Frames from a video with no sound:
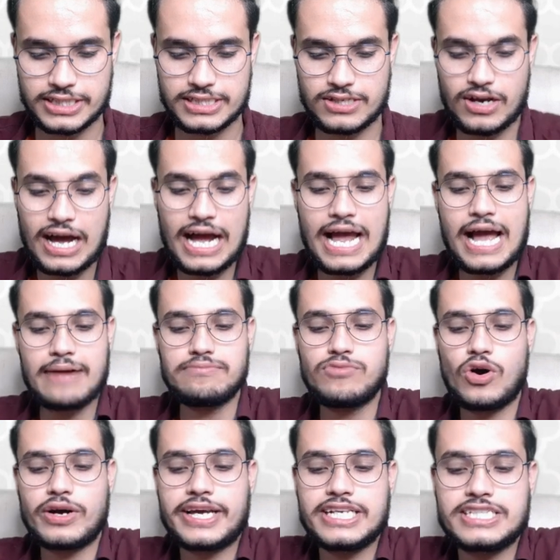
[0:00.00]
So I have
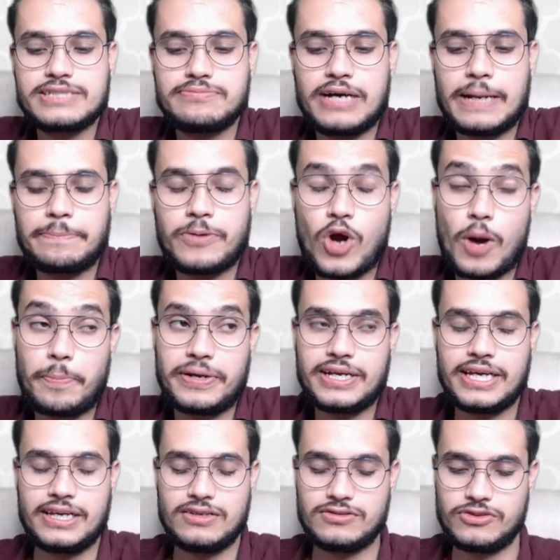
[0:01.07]
mortgaged my
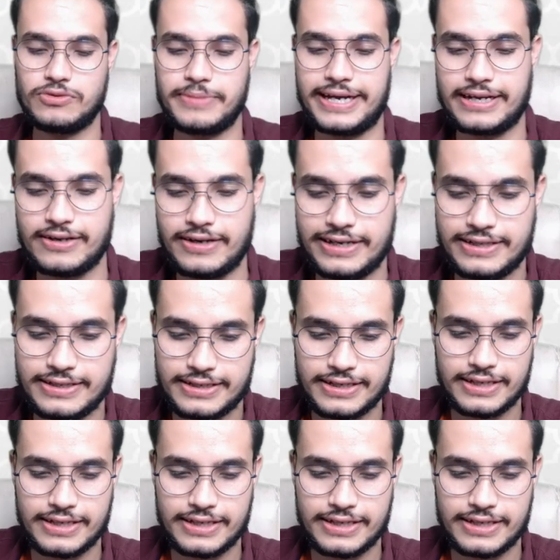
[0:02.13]
property. Oh my god,